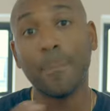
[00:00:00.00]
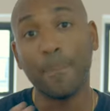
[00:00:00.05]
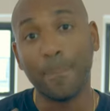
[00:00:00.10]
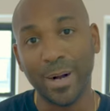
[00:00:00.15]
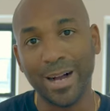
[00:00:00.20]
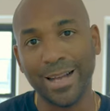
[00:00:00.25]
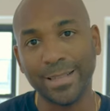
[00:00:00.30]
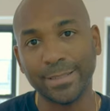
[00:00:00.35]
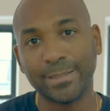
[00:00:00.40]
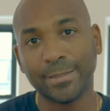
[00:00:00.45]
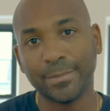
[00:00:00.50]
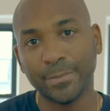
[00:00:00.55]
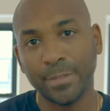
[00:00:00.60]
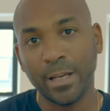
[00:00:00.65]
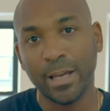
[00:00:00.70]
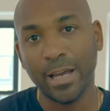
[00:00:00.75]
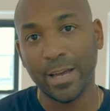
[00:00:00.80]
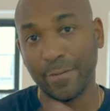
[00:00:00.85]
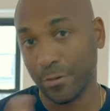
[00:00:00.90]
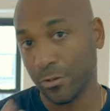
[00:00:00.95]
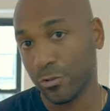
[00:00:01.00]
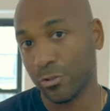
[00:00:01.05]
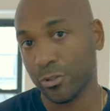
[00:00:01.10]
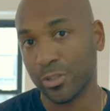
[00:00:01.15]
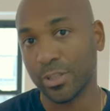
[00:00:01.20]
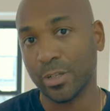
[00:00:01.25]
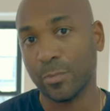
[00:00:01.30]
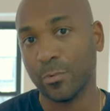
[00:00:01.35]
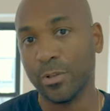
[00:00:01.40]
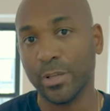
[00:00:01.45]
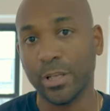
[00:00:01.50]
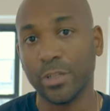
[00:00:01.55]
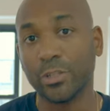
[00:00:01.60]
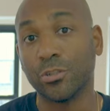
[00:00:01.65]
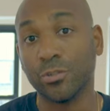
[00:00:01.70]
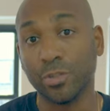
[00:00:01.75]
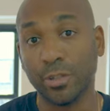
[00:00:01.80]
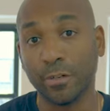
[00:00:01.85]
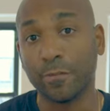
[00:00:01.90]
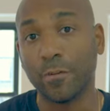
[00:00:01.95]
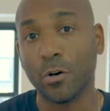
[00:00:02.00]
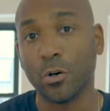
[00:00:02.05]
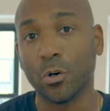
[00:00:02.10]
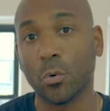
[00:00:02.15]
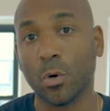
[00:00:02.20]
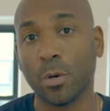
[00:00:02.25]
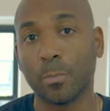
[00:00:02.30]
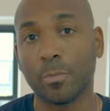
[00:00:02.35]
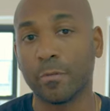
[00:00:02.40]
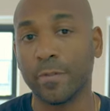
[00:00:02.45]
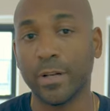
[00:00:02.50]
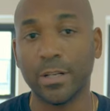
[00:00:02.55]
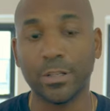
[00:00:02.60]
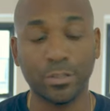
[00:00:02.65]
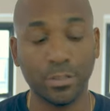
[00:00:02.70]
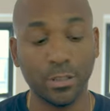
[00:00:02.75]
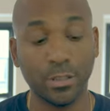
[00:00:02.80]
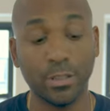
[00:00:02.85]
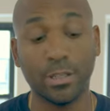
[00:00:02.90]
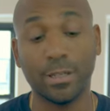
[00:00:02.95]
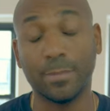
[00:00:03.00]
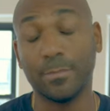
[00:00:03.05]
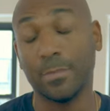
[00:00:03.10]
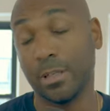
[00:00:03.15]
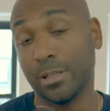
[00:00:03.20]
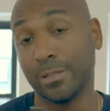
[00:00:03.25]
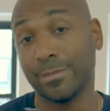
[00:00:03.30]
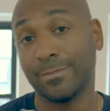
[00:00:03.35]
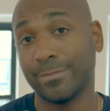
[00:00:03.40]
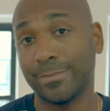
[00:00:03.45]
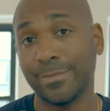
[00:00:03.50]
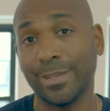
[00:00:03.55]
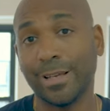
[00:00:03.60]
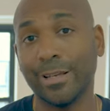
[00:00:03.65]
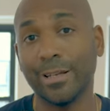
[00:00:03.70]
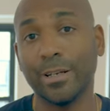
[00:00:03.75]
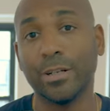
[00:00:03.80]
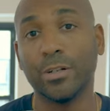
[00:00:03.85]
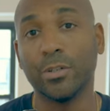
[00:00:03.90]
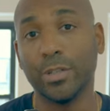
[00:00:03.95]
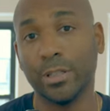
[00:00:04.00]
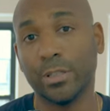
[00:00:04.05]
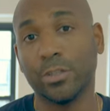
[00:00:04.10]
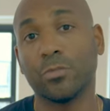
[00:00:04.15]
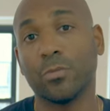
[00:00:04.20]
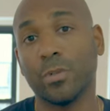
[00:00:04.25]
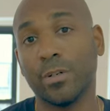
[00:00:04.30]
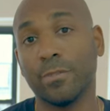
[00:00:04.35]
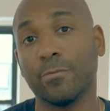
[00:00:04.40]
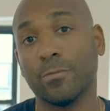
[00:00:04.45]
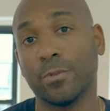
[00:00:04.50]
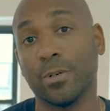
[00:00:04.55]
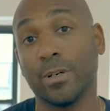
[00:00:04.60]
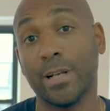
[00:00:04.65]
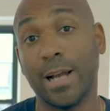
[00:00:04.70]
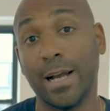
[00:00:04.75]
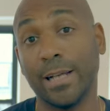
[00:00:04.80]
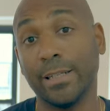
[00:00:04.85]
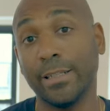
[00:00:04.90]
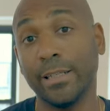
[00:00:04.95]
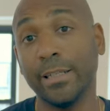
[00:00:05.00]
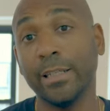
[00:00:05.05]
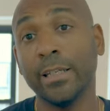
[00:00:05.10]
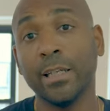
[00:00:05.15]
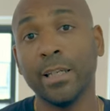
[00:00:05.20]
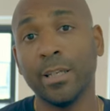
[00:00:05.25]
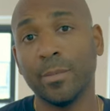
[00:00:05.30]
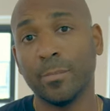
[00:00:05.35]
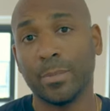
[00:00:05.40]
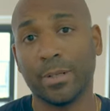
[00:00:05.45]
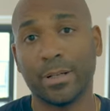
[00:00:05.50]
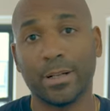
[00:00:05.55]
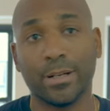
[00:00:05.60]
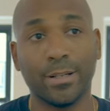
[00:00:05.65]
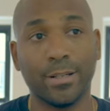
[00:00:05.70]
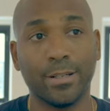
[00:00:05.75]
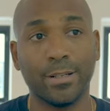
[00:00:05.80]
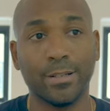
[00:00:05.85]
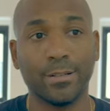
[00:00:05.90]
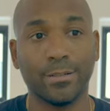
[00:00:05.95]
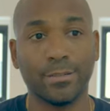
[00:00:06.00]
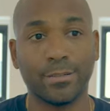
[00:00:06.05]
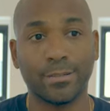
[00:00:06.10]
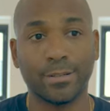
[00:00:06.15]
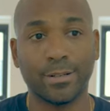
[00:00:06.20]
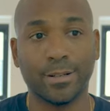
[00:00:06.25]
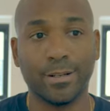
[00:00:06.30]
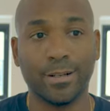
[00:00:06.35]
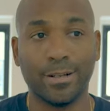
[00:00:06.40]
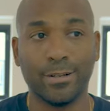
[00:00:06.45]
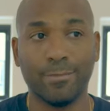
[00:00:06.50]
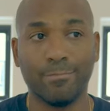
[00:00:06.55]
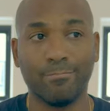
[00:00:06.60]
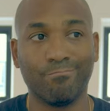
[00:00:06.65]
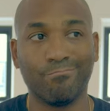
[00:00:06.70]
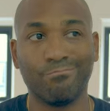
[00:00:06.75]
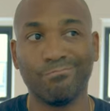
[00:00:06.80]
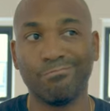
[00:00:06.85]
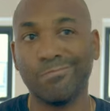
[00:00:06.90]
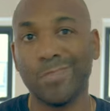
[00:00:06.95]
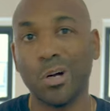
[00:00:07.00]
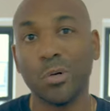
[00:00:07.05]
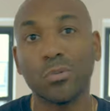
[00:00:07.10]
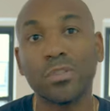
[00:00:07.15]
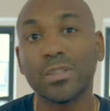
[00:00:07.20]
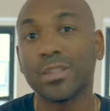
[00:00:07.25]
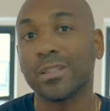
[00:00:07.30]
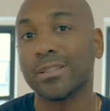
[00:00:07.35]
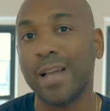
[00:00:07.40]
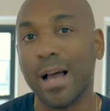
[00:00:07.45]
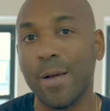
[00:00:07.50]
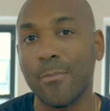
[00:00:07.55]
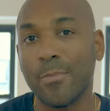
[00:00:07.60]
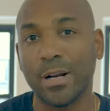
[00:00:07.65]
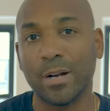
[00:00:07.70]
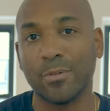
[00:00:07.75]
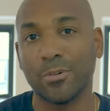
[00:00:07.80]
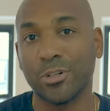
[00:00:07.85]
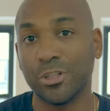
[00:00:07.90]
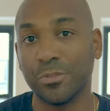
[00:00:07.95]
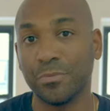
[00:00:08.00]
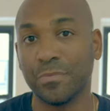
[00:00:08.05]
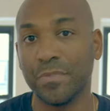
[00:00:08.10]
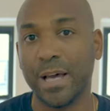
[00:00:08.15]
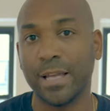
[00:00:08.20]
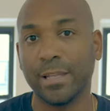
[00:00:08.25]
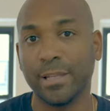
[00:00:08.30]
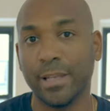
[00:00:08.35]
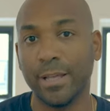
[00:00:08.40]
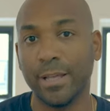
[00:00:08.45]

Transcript: But if you're just someone that's shooting photo work professionally, then I'm gonna tell you to go get the 24 to 90 because um, most of the time when I was shooting that